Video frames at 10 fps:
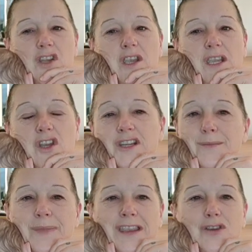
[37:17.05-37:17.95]
like I
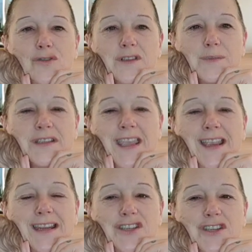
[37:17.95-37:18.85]
didn't make a Christmas
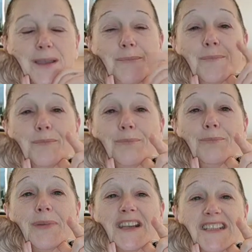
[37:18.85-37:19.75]
cake this year,
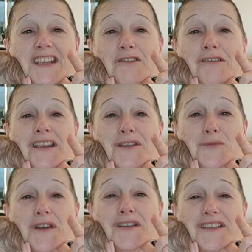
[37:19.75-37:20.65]
but I decorated
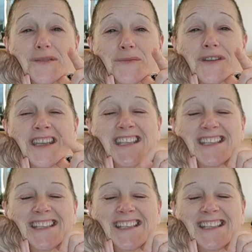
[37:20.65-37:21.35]
one, didn't we?